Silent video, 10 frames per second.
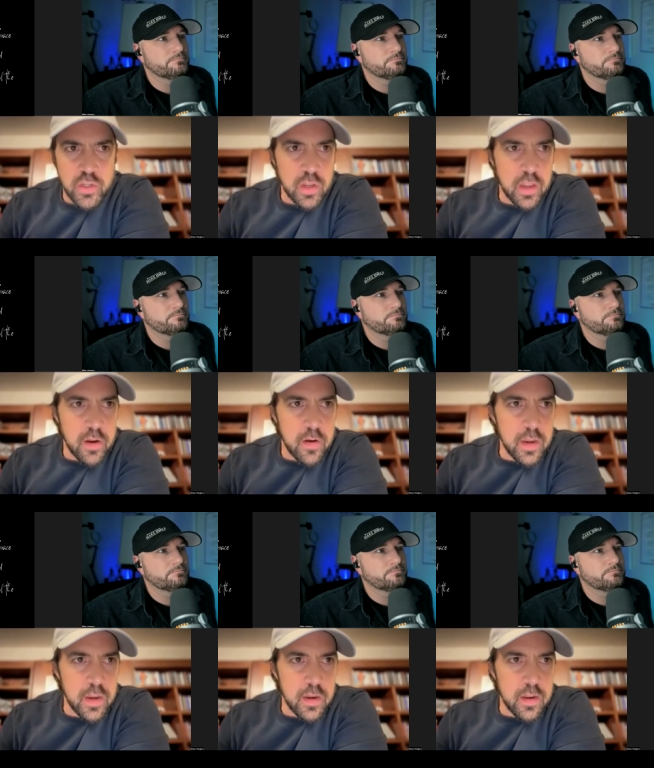Speaker 1: here
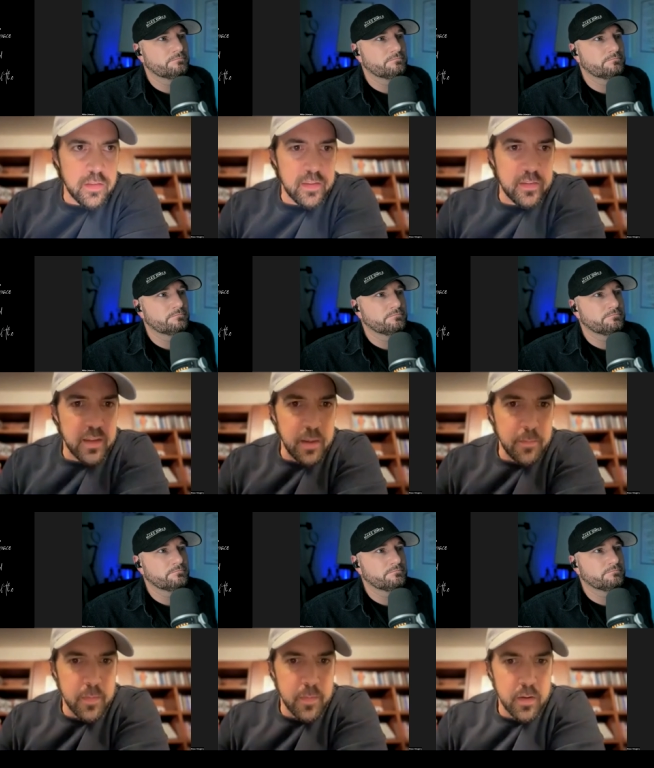in
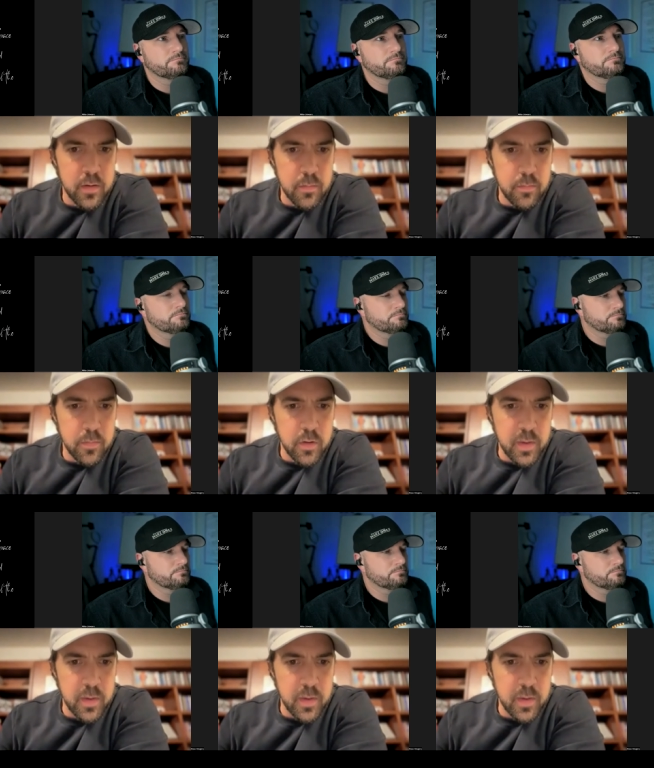system, very mm-hmm.